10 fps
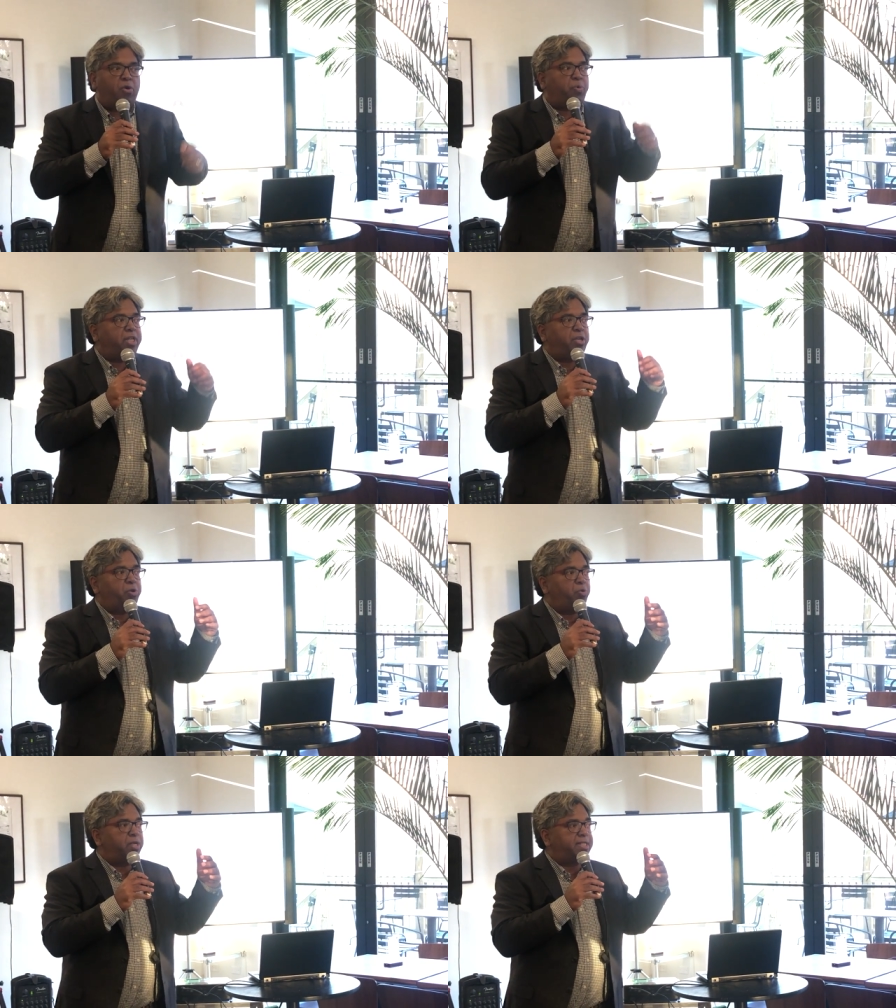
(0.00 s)

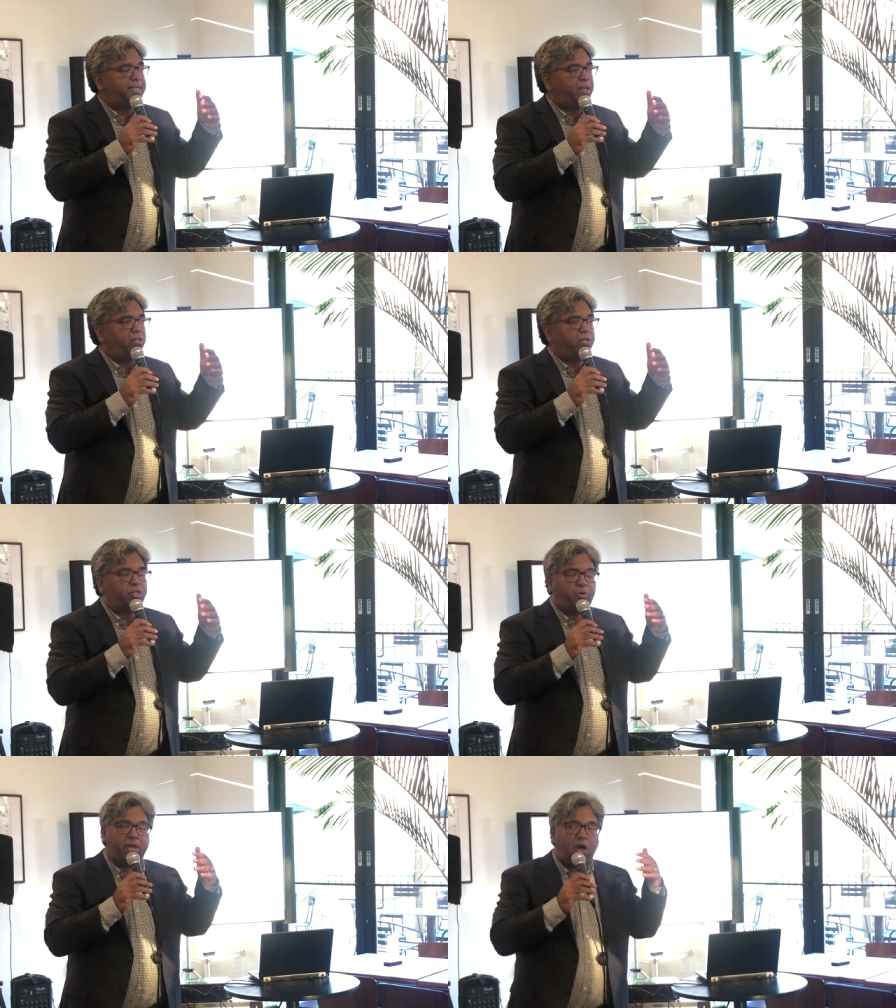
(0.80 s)
We're still
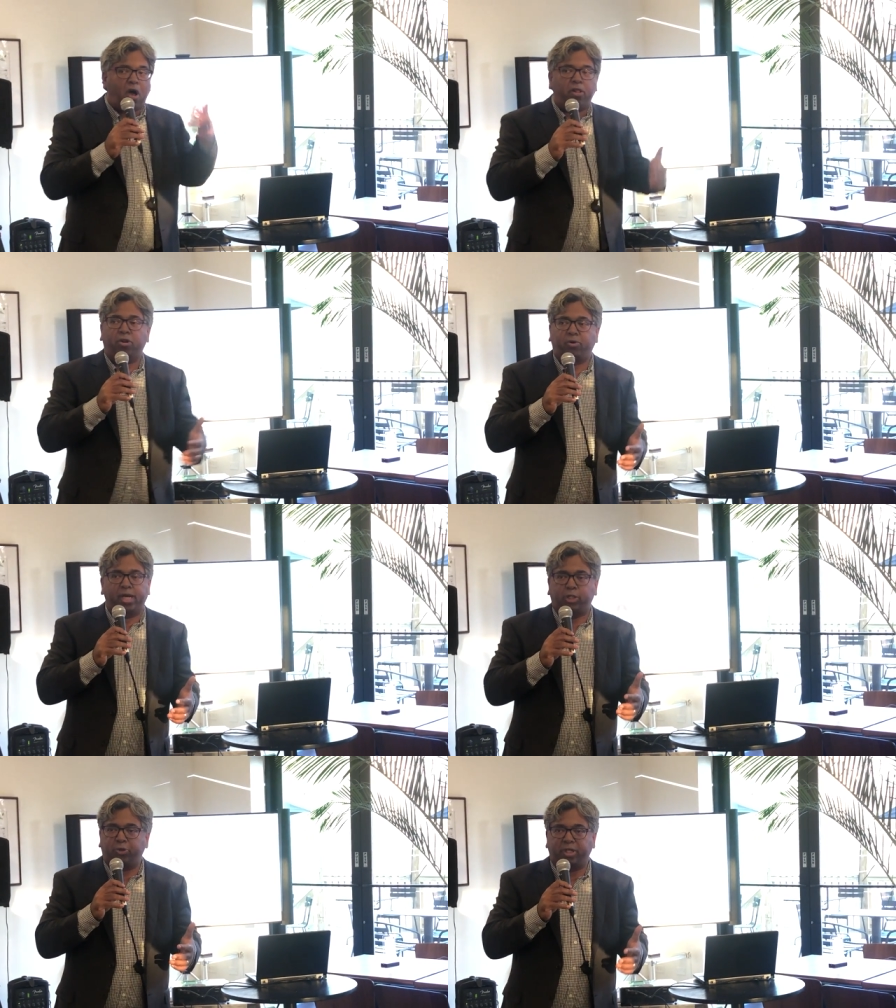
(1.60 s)
doing all our
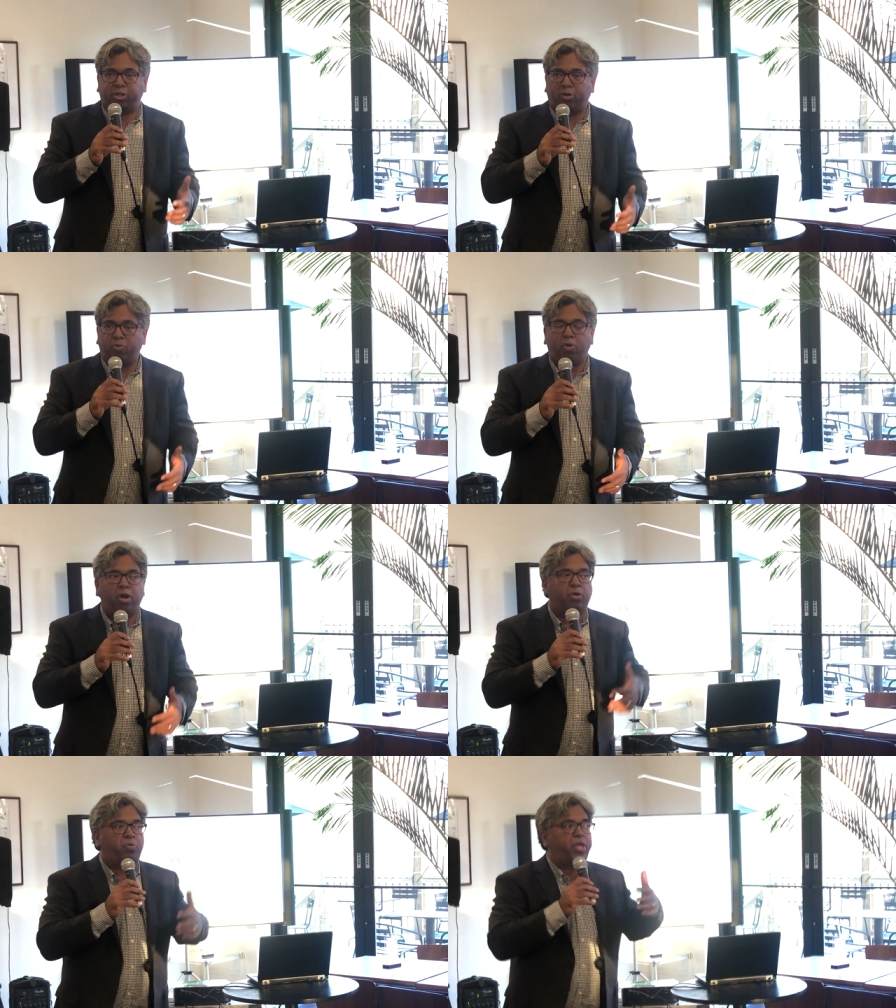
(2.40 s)
great traditional
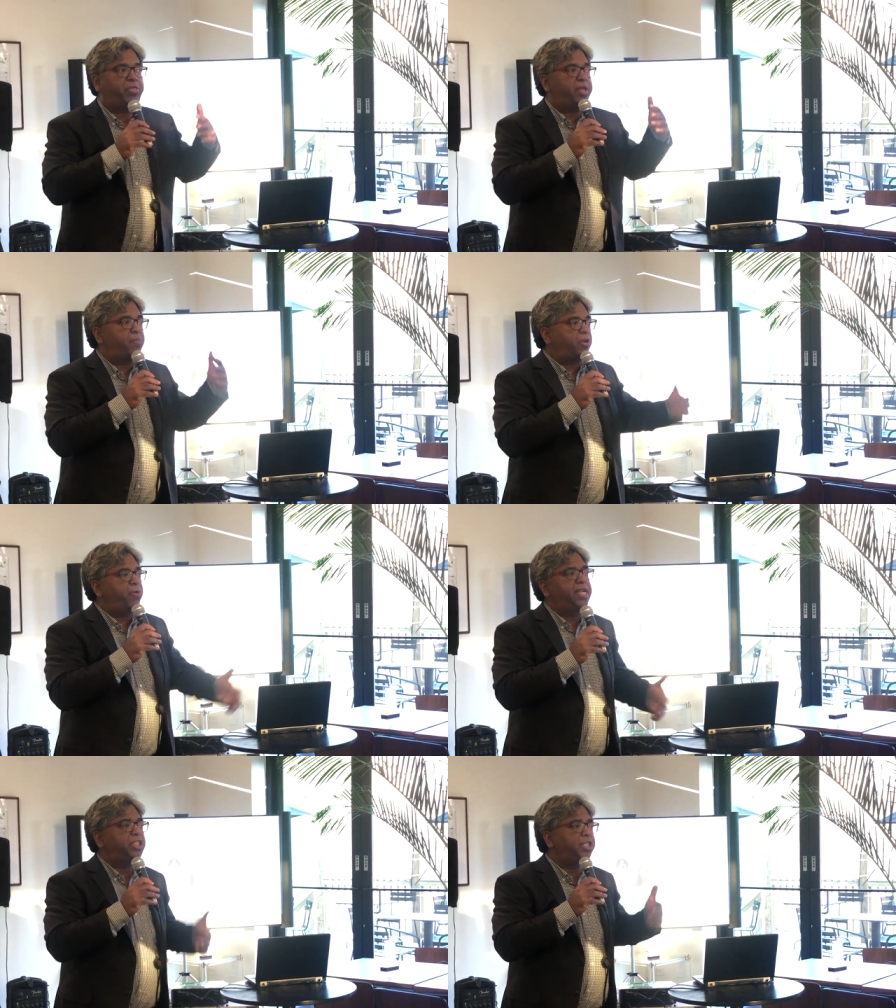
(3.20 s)
work with
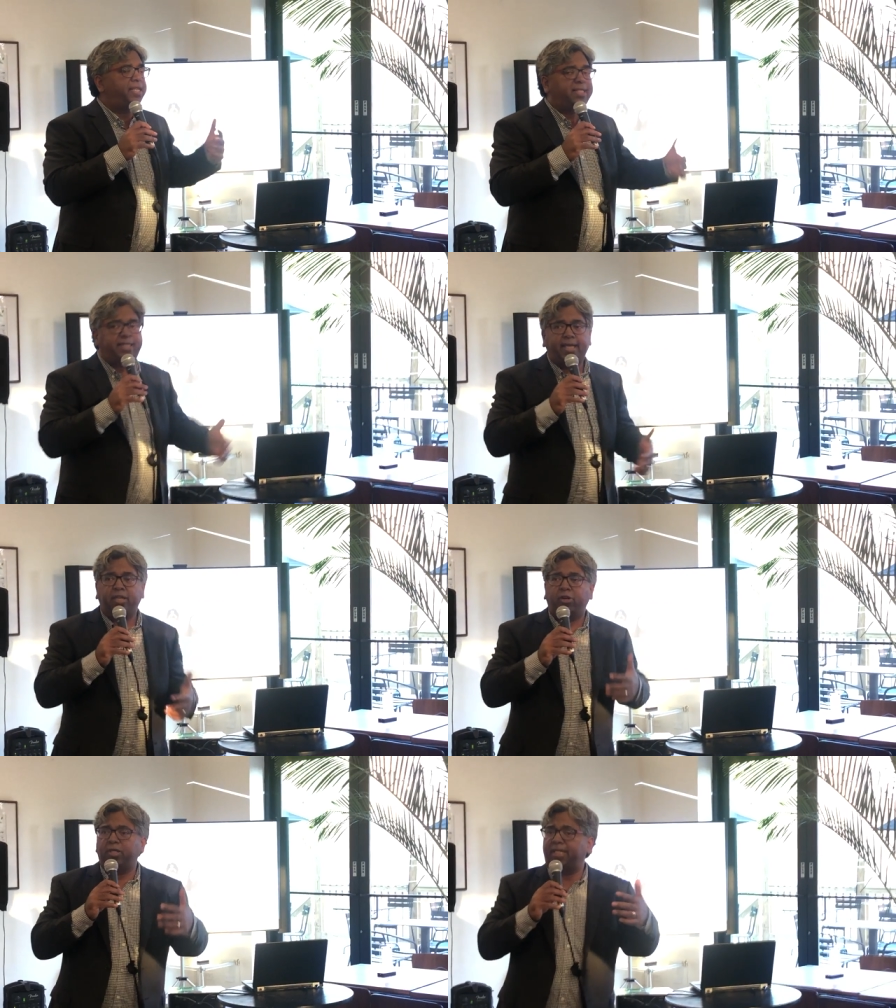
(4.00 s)
immigration and
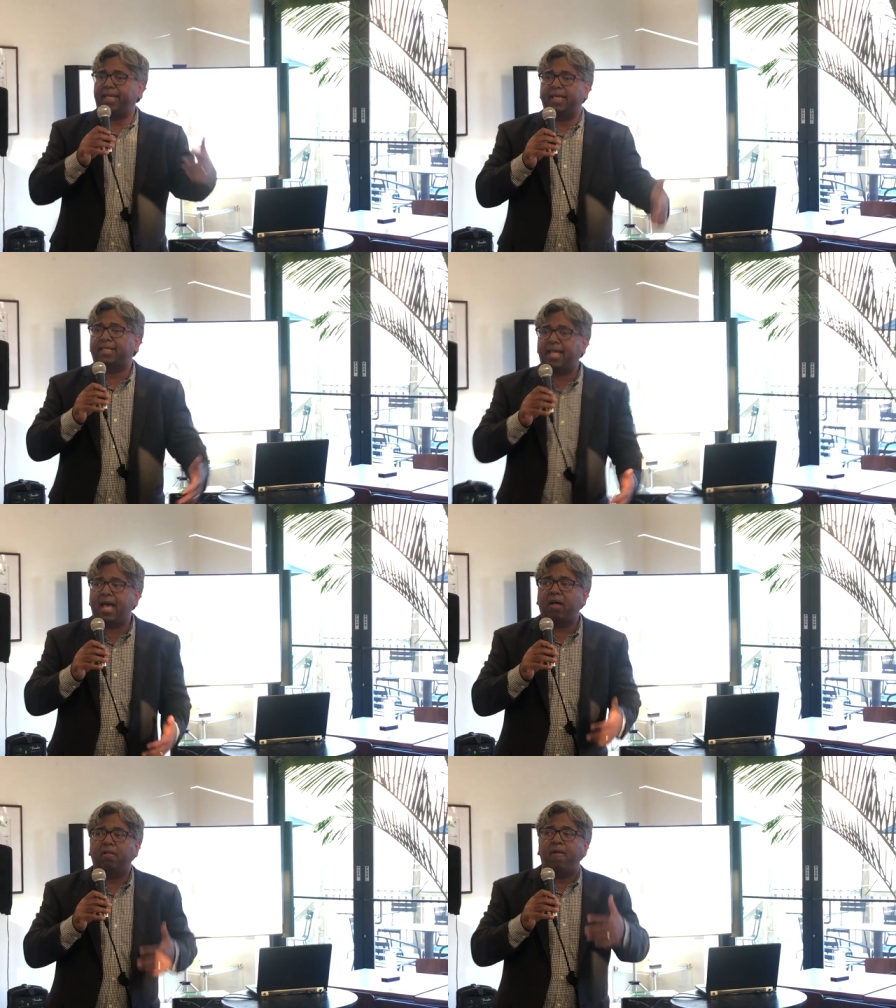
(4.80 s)
seniors and
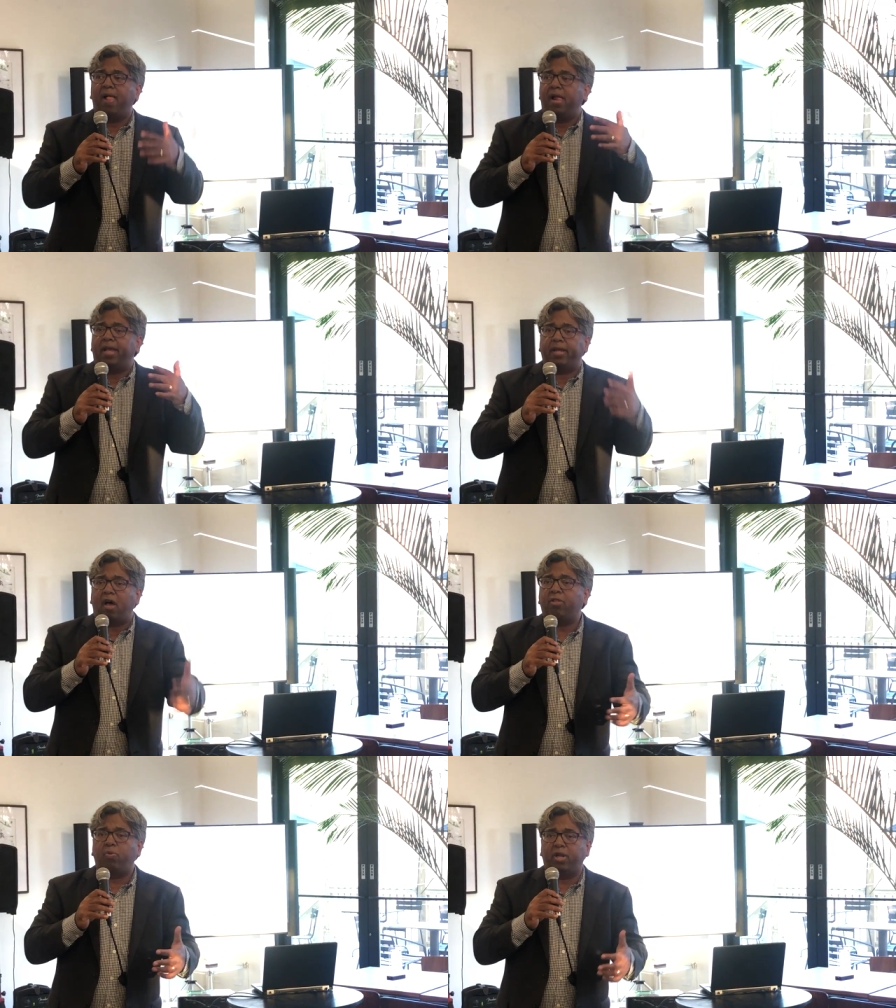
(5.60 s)
ESL and
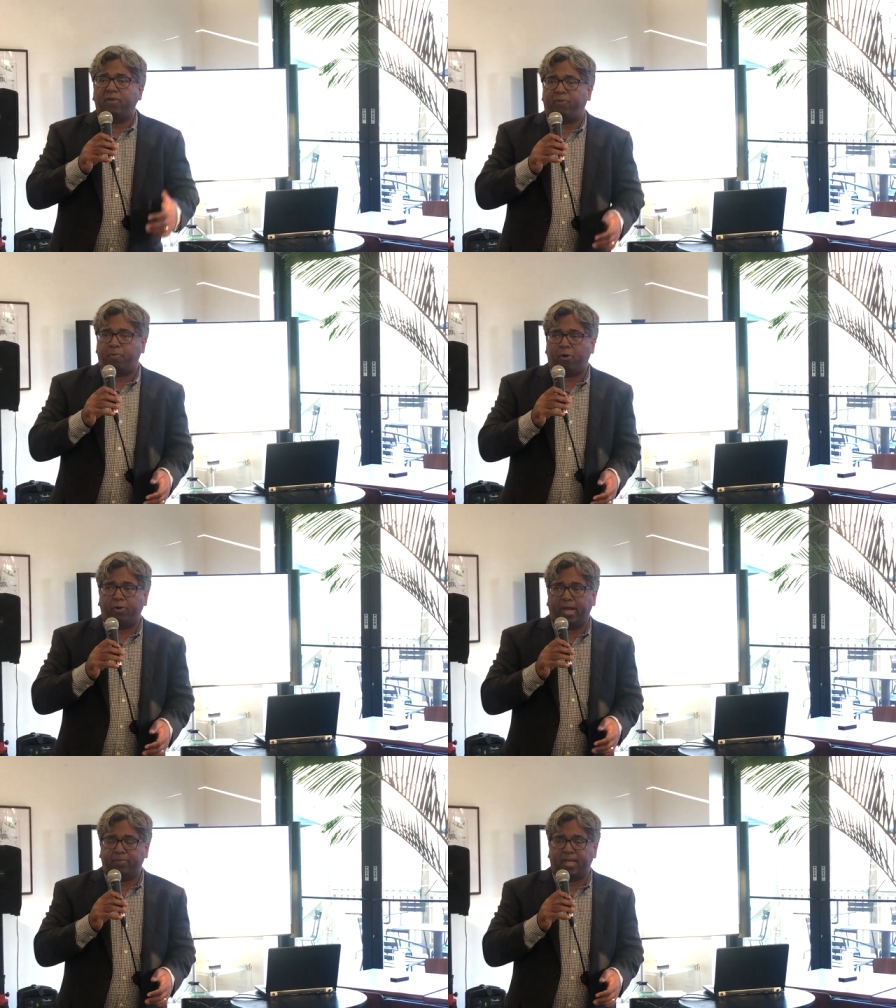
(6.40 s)
all the wonderful
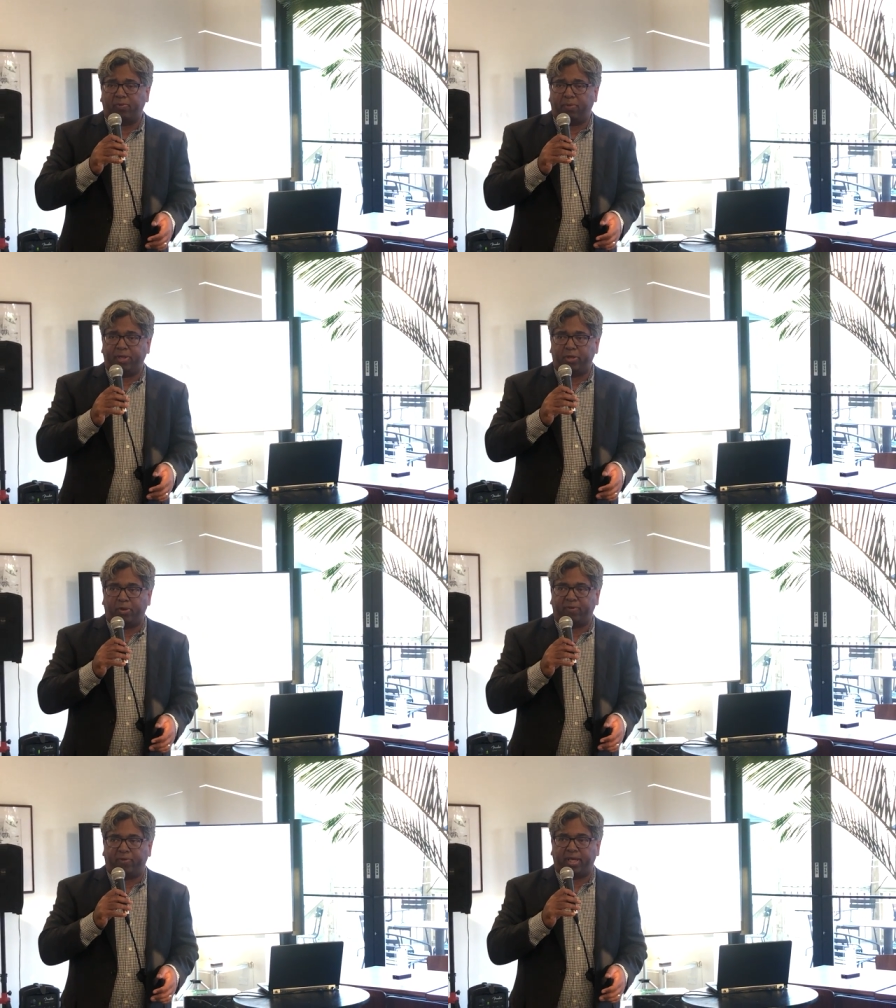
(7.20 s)
programs that we've been
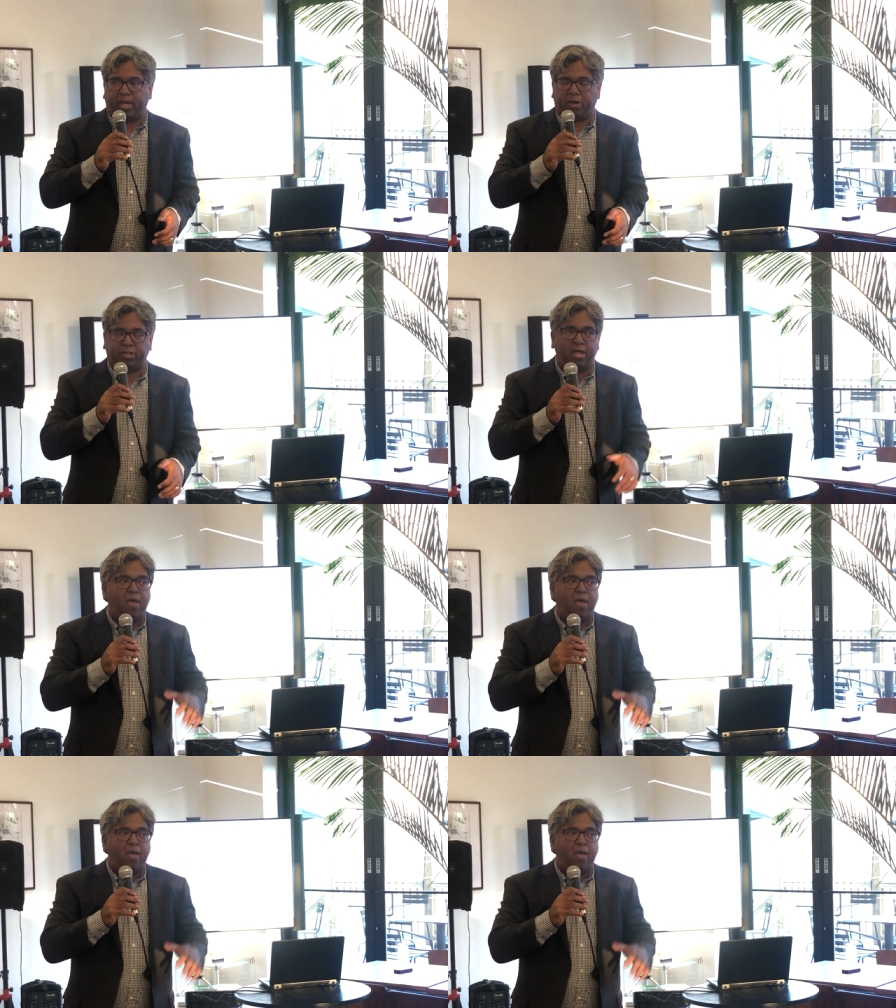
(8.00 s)
doing for years.